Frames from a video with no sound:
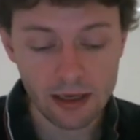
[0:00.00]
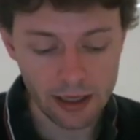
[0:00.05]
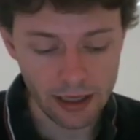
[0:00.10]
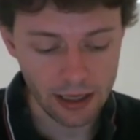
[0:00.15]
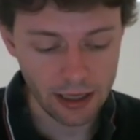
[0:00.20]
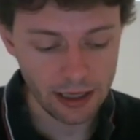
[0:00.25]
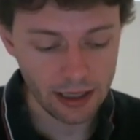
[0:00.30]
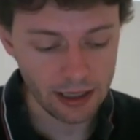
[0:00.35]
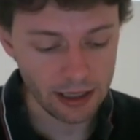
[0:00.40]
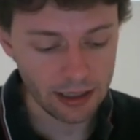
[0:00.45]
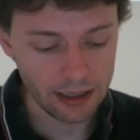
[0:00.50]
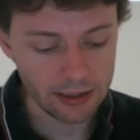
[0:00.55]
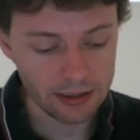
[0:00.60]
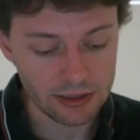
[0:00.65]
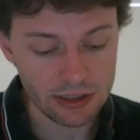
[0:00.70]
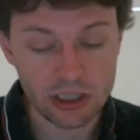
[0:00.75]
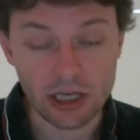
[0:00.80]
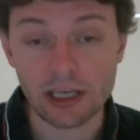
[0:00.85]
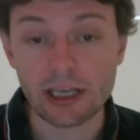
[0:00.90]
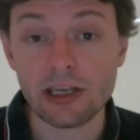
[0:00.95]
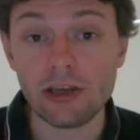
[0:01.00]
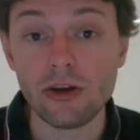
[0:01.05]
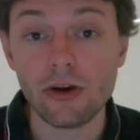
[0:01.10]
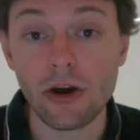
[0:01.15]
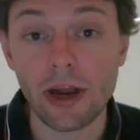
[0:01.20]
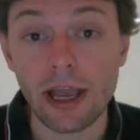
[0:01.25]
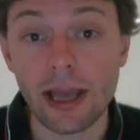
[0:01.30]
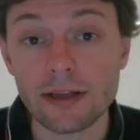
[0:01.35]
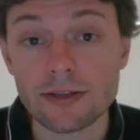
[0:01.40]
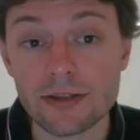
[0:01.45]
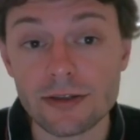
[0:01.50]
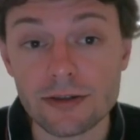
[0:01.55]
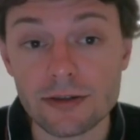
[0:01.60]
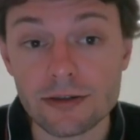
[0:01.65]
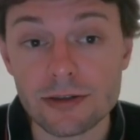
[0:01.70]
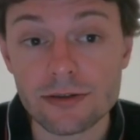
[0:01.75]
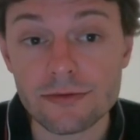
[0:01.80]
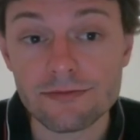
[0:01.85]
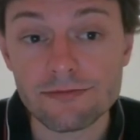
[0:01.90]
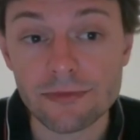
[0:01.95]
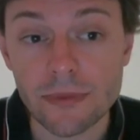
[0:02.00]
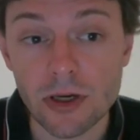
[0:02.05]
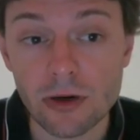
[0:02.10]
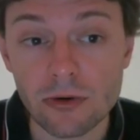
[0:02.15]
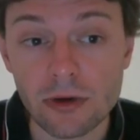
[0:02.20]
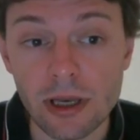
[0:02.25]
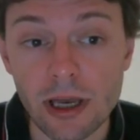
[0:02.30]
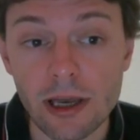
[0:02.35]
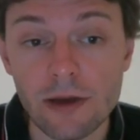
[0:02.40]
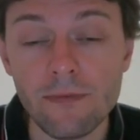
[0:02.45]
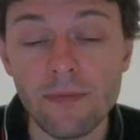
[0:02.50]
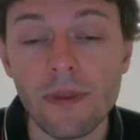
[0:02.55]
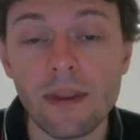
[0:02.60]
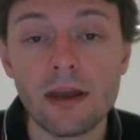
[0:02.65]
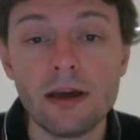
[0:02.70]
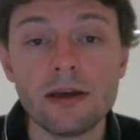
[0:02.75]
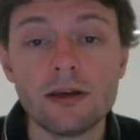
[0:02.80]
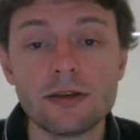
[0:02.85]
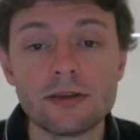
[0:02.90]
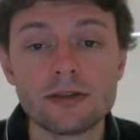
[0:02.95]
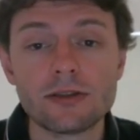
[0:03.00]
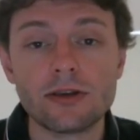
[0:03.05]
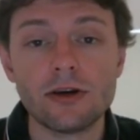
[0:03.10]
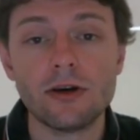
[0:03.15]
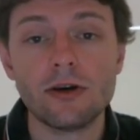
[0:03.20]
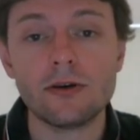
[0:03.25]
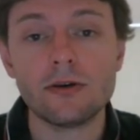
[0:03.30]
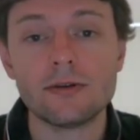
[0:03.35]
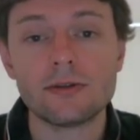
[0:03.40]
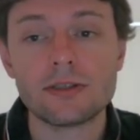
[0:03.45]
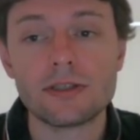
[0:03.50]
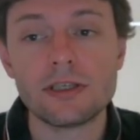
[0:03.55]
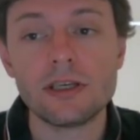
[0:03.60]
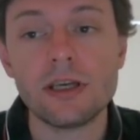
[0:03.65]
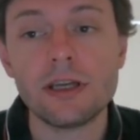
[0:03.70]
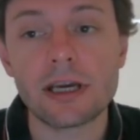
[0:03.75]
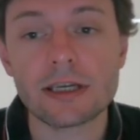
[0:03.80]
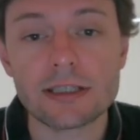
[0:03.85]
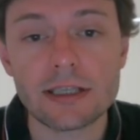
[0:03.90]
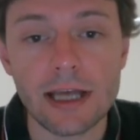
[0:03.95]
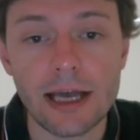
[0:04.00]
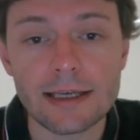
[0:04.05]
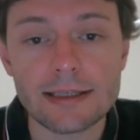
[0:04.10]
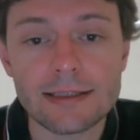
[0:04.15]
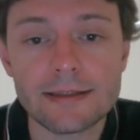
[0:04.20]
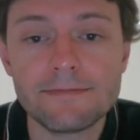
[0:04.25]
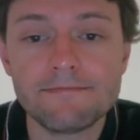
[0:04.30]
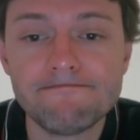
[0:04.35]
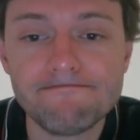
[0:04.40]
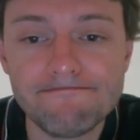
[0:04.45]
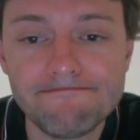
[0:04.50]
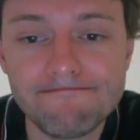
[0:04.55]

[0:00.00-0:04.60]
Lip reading: and checking your answers. Okay, so see you next class.